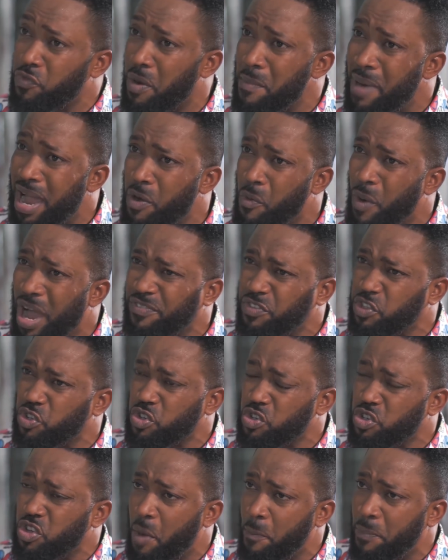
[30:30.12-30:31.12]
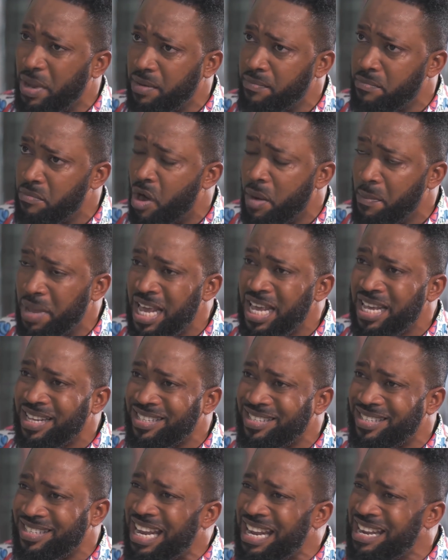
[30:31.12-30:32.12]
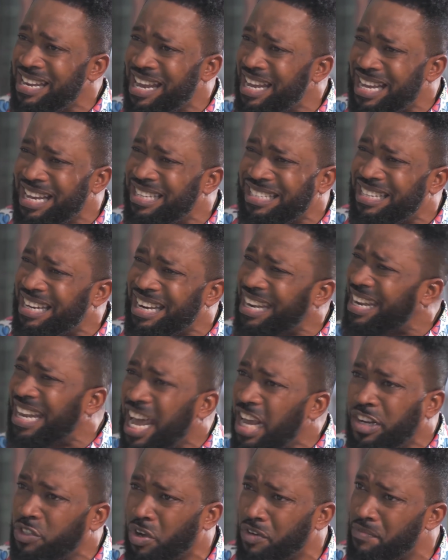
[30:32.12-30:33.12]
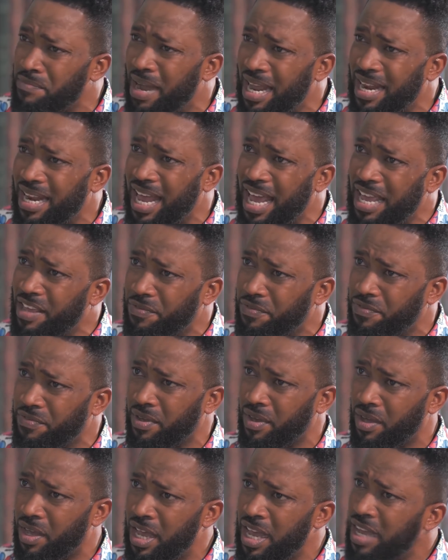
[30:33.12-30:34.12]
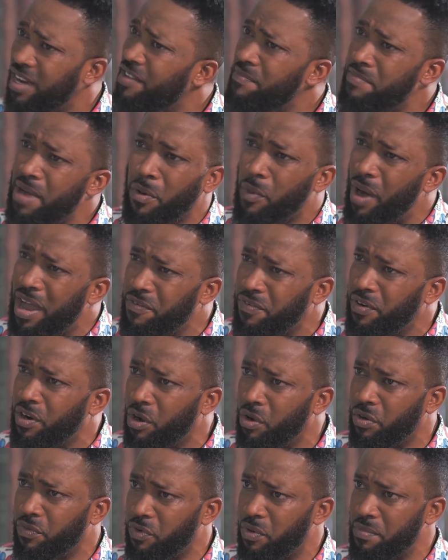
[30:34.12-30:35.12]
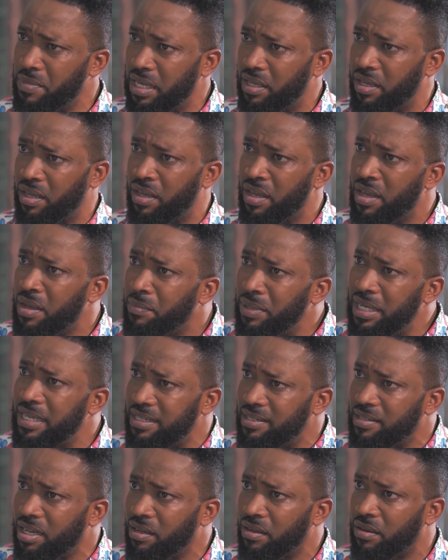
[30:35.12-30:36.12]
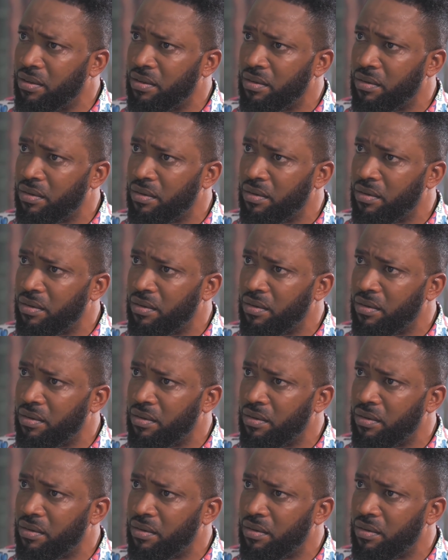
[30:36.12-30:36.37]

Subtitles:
good for my wife. Stop it, Mom. Cindy is the light of my life. Leave my wife alone for me. Please.